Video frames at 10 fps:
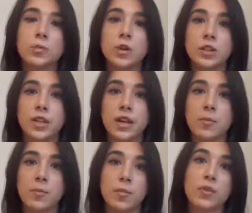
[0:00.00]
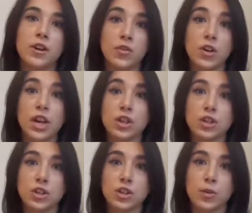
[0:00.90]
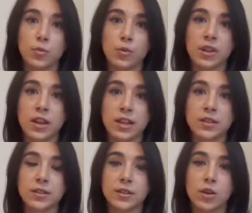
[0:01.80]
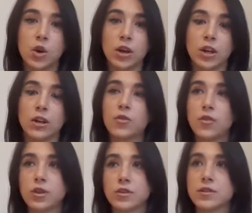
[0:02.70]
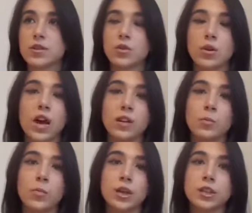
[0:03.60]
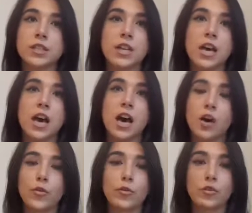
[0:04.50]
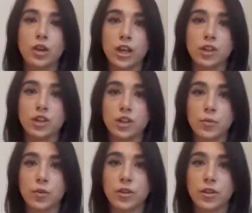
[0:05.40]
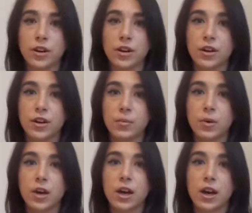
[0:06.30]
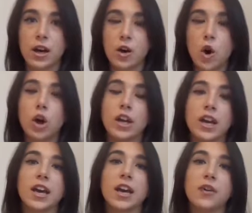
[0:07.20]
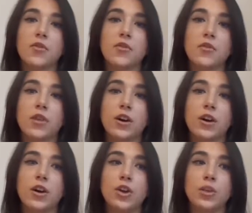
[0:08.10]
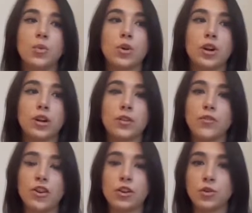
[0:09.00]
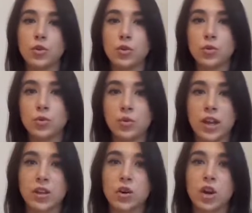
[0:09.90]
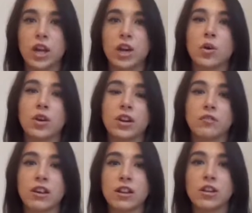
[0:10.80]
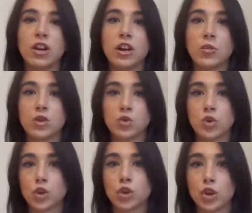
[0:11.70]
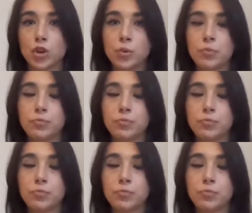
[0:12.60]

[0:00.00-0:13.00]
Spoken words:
building up the relationship with that colleague. Of course, you can't build a full relationship with a colleague if you were very rude to that colleague, or if that colleague was rude to you.